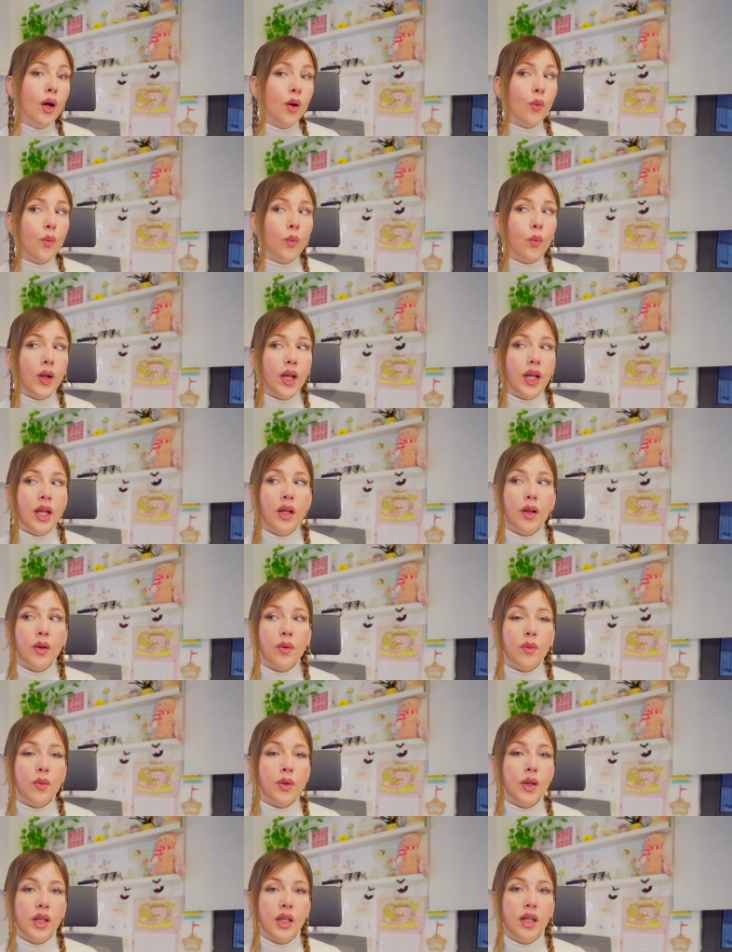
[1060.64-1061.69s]
we
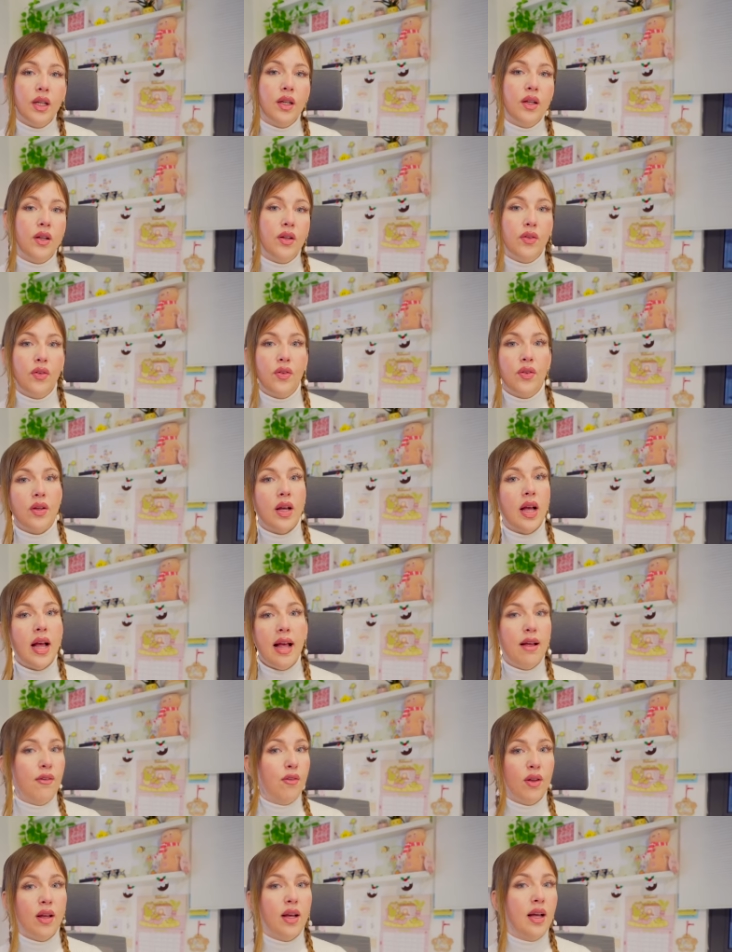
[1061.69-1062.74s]
will have
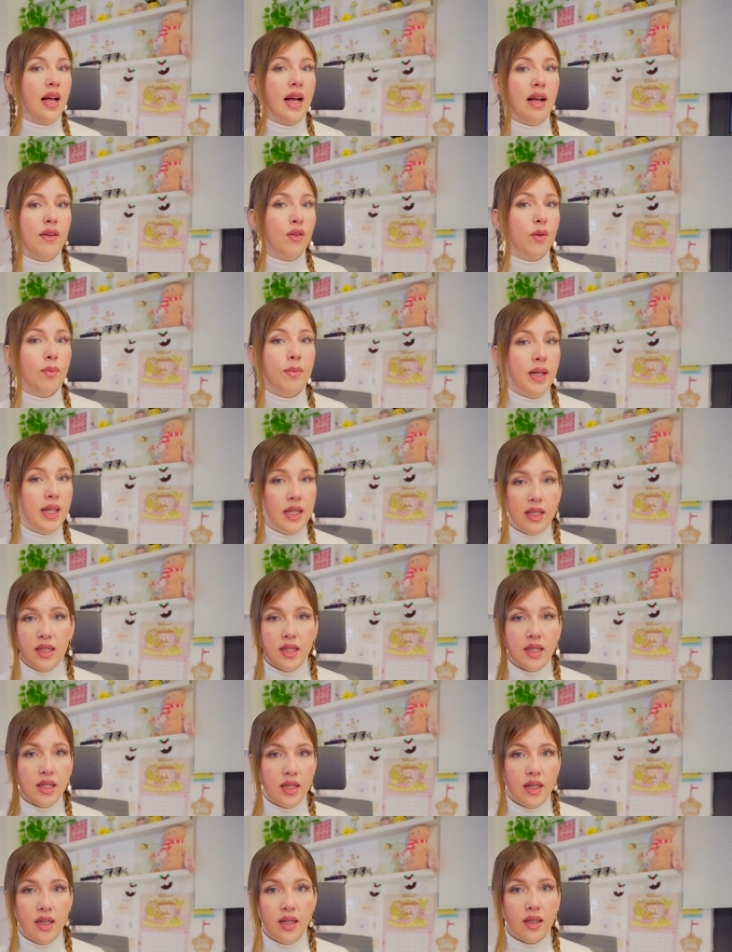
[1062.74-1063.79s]
ever, ever made
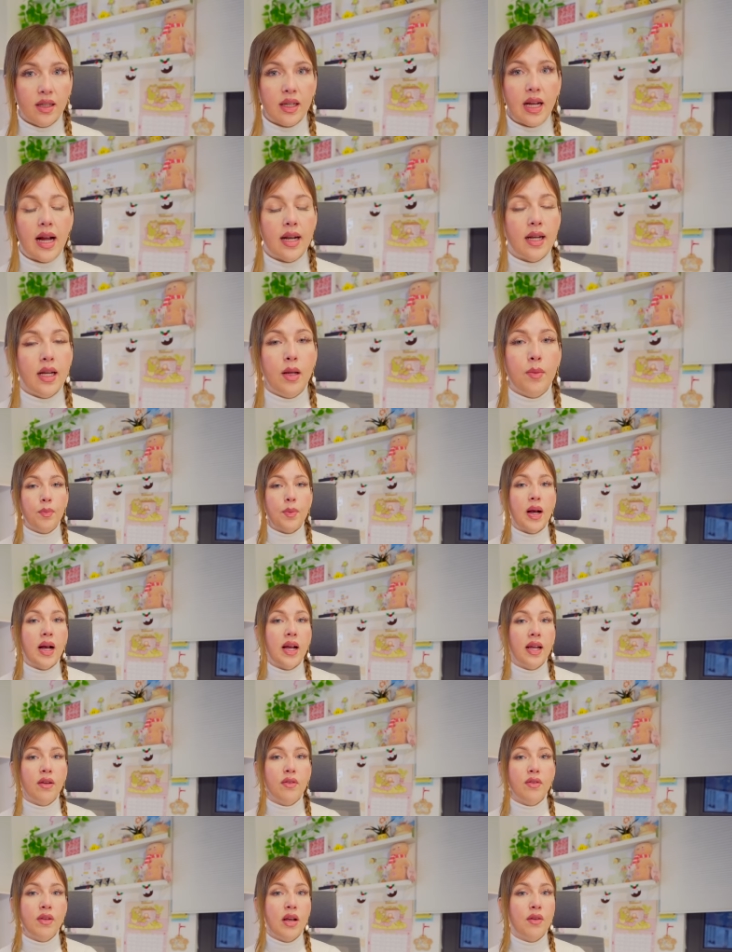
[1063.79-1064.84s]
in Katnipp. I
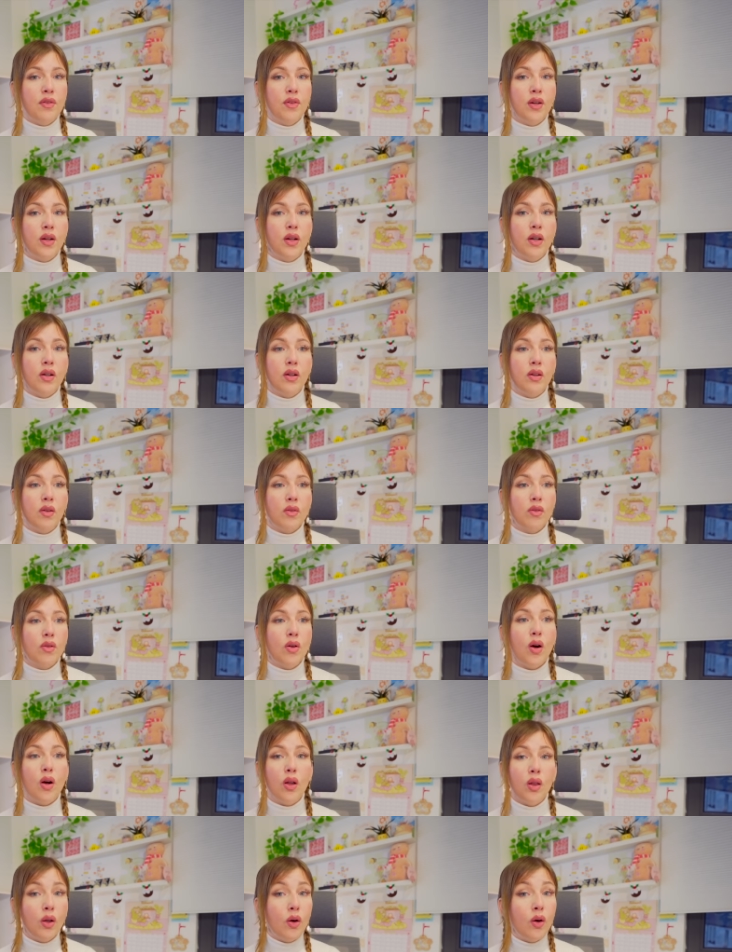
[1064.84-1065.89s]
have never
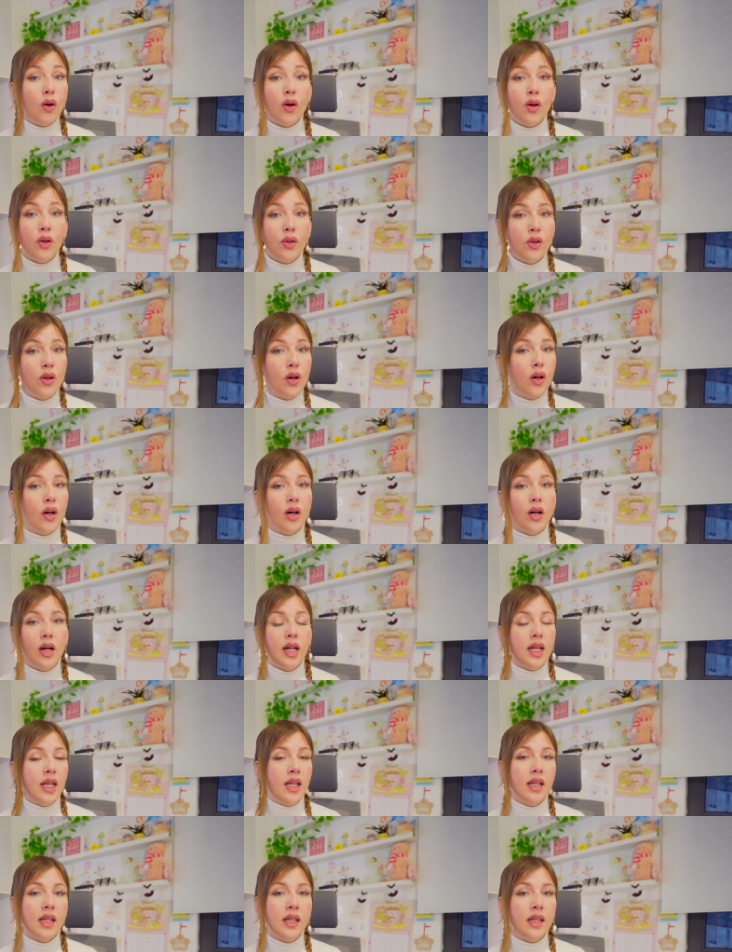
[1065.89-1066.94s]
got a loan or
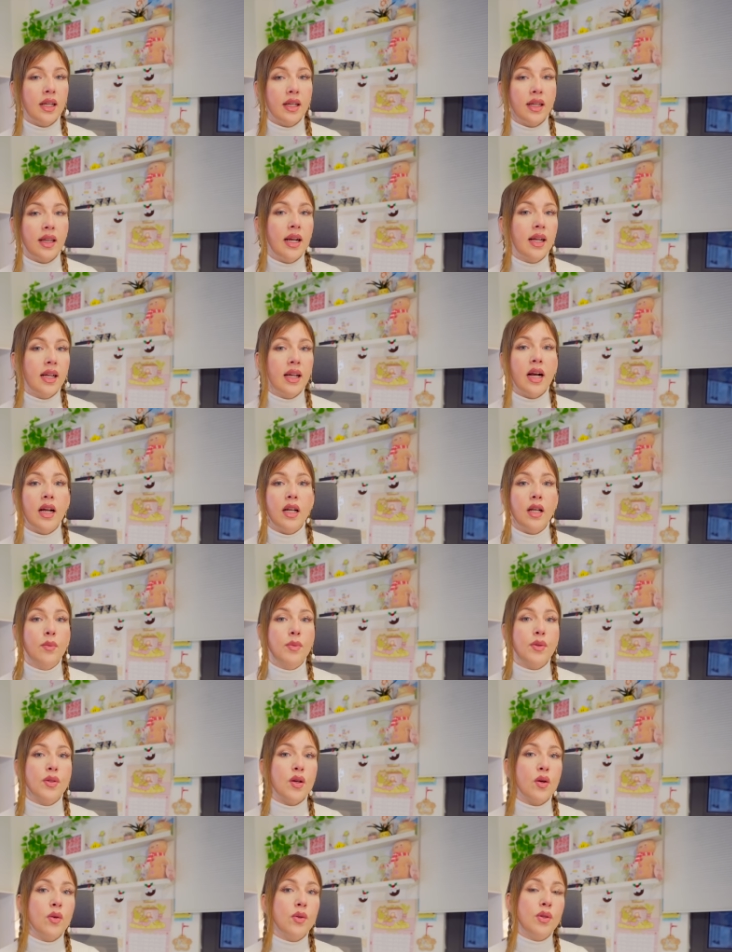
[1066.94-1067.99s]
anything like that in Katnipp.
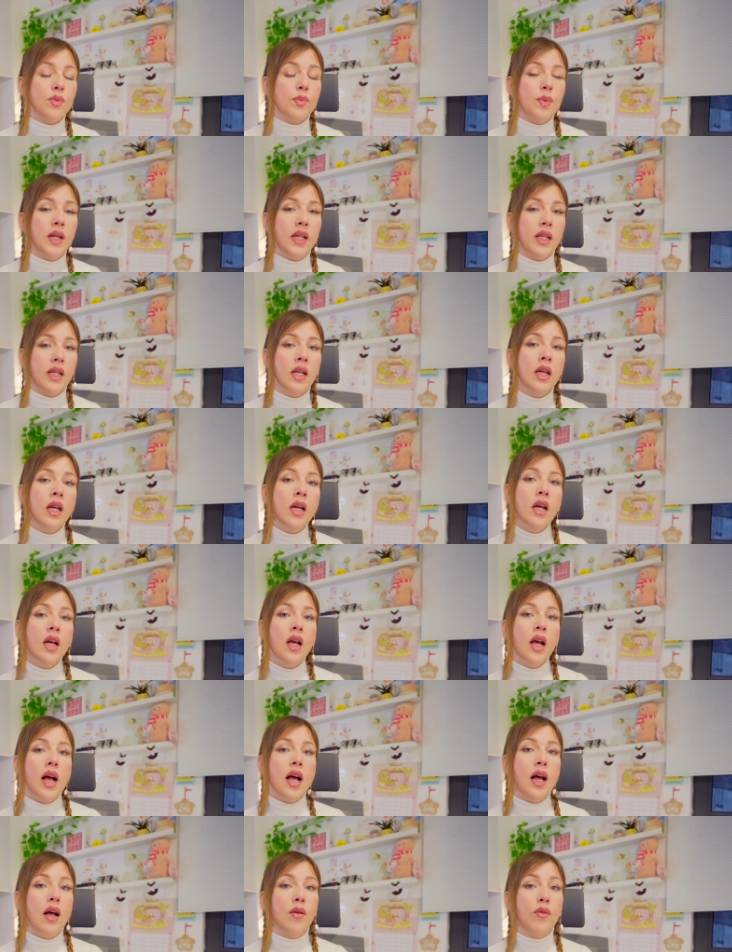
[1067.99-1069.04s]
It's always been
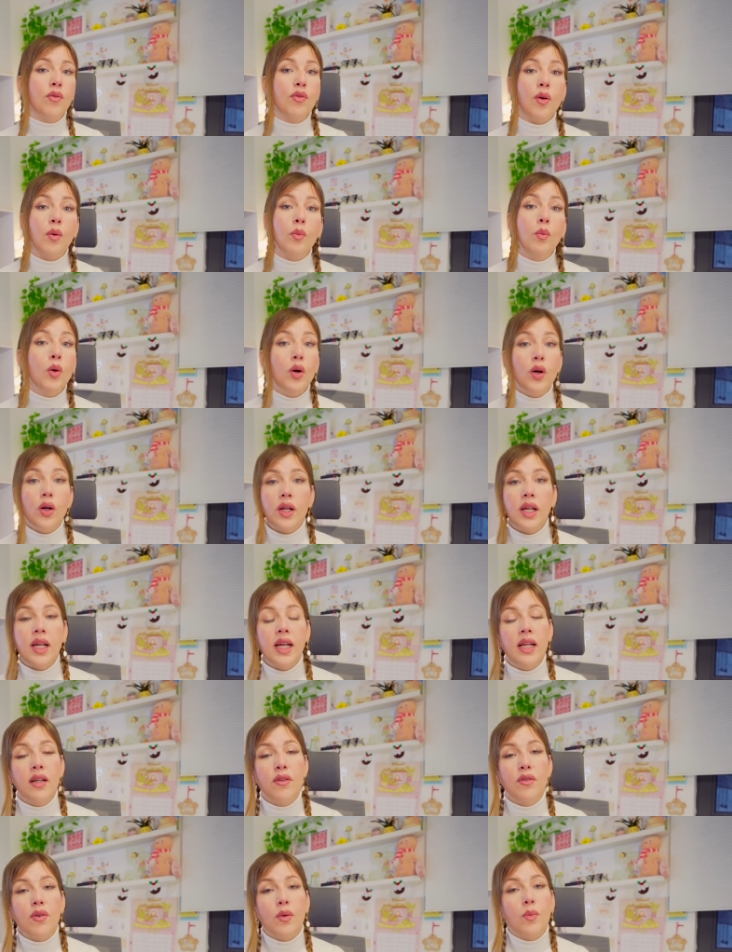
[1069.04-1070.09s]
um, from
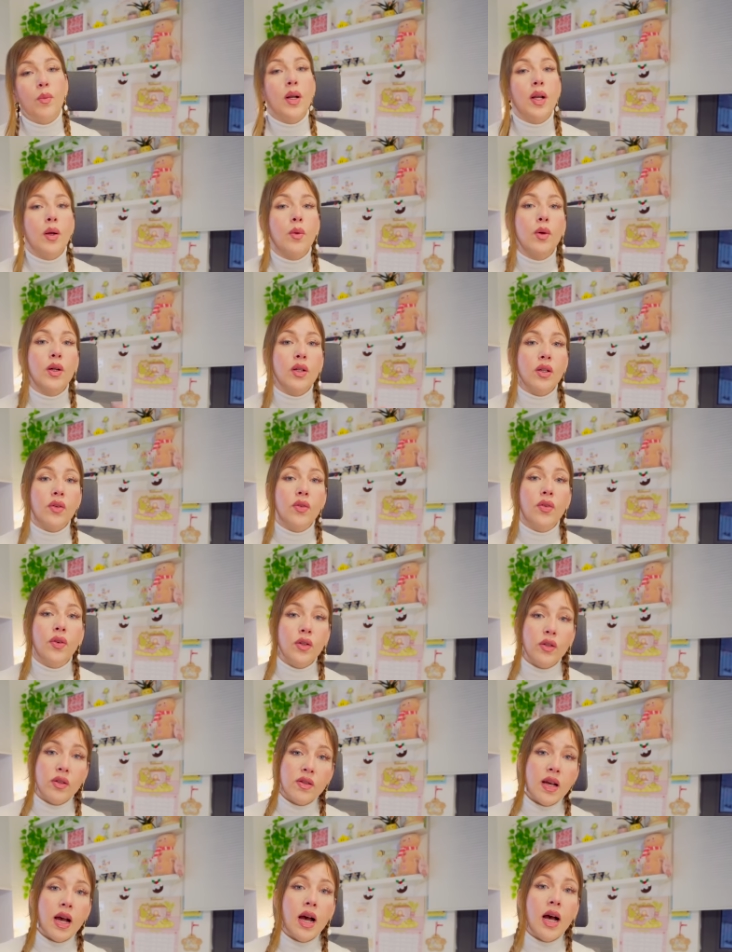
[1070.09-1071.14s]
working, from when I worked full
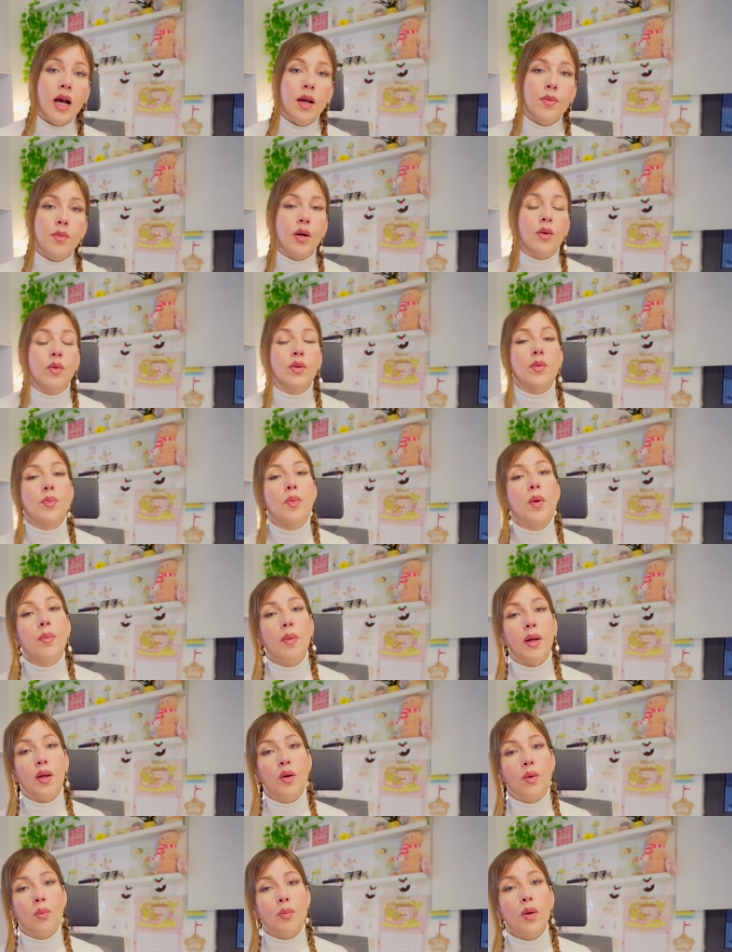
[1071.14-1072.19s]
time, I would put
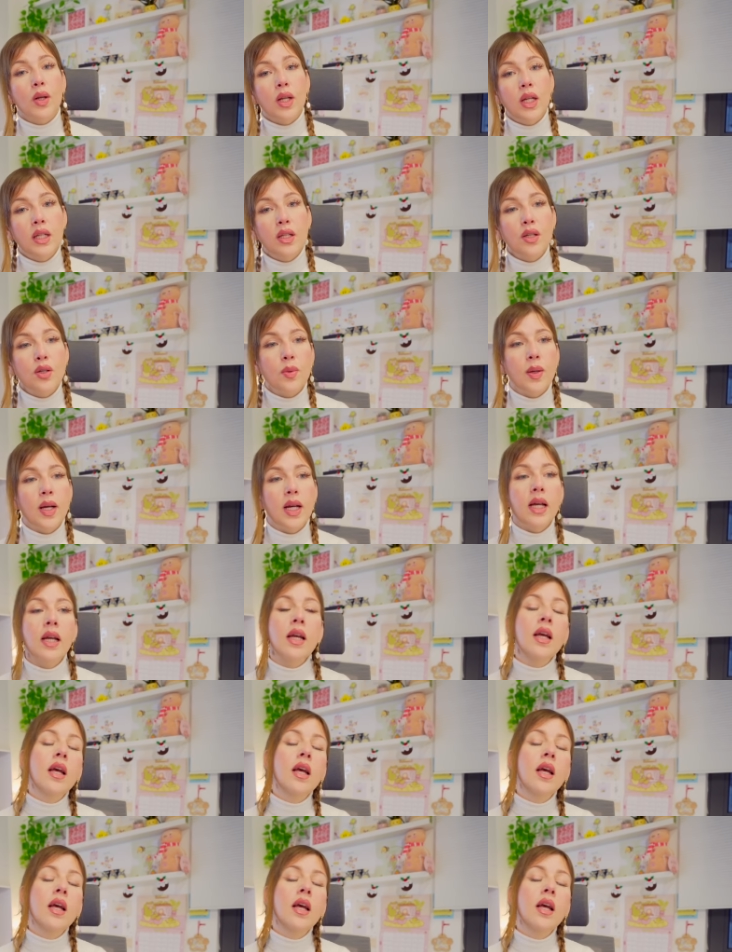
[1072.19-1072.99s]
my own money into it